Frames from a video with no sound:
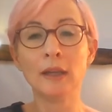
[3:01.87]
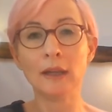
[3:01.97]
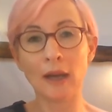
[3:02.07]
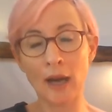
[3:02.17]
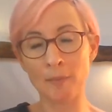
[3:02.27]

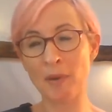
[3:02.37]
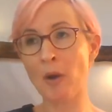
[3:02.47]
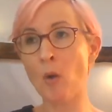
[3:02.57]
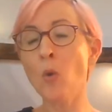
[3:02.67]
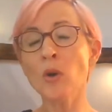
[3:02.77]

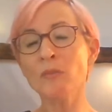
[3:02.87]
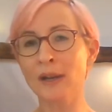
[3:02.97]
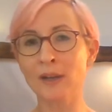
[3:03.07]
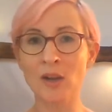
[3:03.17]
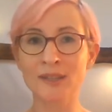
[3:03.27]
All of
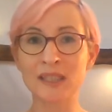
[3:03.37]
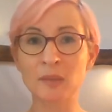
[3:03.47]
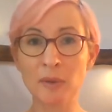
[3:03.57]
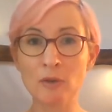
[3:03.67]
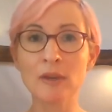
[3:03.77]
my clients
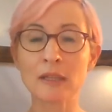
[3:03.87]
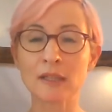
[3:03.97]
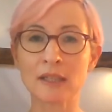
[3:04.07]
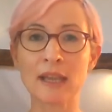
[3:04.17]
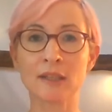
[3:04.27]

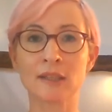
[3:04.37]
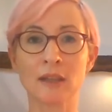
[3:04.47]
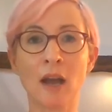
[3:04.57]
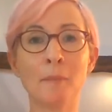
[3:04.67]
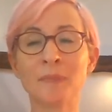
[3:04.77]
experience this.
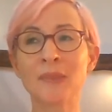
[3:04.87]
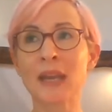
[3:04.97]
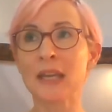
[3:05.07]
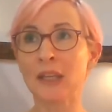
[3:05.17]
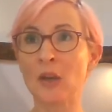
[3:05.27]

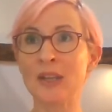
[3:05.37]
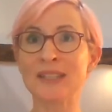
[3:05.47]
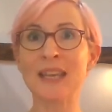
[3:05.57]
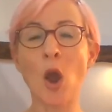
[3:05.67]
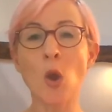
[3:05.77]
It's
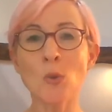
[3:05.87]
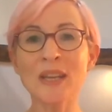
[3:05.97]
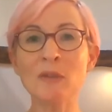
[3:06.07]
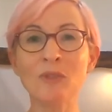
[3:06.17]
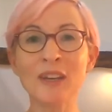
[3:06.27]
the
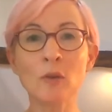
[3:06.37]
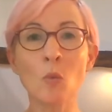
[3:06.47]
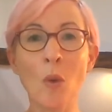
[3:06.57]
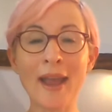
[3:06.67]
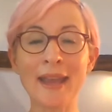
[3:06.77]
only real
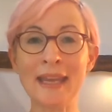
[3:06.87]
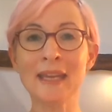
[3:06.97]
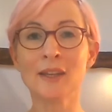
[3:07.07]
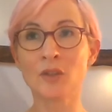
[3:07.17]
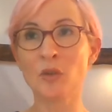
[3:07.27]

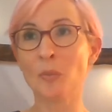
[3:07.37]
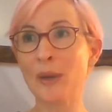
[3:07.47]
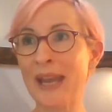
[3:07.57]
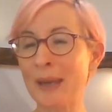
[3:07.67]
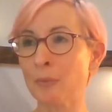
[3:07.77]
way to
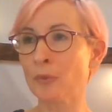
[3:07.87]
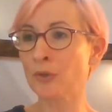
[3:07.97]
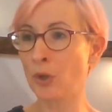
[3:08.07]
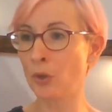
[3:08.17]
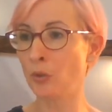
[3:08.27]
be able
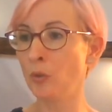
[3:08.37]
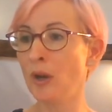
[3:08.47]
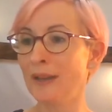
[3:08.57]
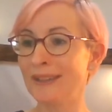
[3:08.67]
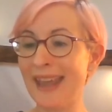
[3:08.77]
to
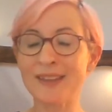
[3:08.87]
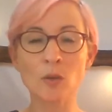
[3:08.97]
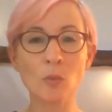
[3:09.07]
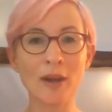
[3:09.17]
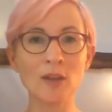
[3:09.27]
get
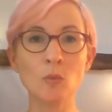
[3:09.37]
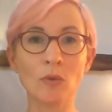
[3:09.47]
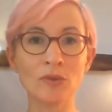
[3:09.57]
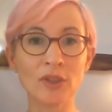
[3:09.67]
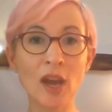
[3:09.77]
to where you
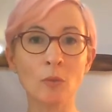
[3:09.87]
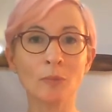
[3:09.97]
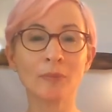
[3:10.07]
want to go.